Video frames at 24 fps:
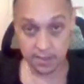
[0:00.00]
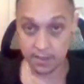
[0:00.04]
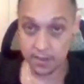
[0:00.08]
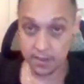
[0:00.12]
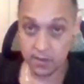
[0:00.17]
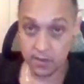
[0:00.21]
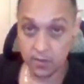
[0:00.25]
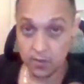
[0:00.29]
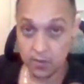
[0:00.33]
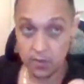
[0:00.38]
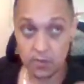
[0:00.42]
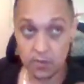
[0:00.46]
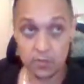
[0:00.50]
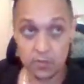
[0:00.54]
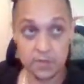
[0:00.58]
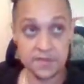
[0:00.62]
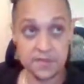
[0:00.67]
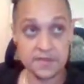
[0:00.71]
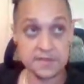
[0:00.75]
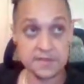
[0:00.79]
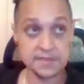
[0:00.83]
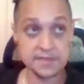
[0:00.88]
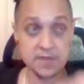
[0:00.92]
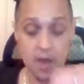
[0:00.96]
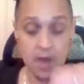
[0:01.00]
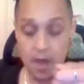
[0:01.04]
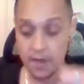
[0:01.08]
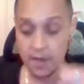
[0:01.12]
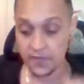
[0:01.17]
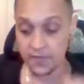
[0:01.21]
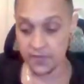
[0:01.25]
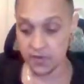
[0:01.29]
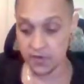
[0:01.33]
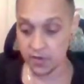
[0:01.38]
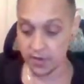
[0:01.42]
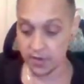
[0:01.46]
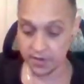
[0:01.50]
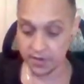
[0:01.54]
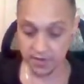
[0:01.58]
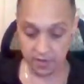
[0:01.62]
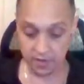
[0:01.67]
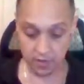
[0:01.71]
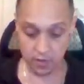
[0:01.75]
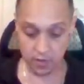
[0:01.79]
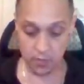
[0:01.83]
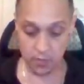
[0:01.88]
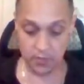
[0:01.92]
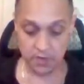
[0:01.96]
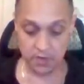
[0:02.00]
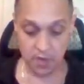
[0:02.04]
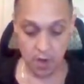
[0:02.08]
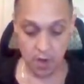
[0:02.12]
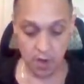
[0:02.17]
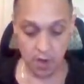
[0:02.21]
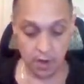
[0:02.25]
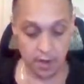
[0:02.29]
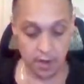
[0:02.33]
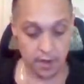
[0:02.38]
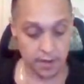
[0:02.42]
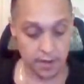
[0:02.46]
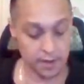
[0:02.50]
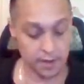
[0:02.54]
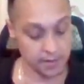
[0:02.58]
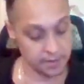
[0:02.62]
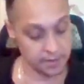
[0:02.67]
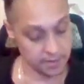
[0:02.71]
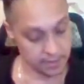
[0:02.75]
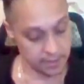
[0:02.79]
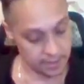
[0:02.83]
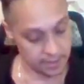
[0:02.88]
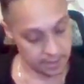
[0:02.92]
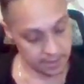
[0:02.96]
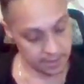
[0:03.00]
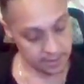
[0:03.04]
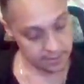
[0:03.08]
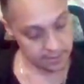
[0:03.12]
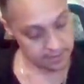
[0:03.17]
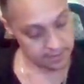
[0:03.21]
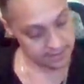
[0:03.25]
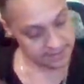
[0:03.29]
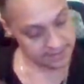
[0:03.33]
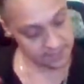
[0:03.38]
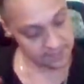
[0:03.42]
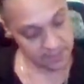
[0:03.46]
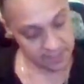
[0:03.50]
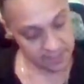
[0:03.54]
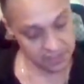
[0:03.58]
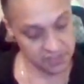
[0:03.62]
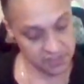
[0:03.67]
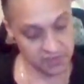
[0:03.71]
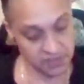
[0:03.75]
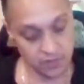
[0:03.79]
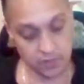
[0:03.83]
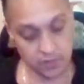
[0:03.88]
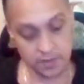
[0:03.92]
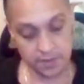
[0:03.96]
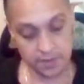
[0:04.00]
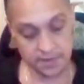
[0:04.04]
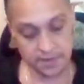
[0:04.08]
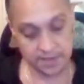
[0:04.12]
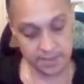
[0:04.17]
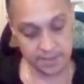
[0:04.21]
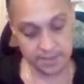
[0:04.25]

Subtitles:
go with this offer and your open heart, let's make sure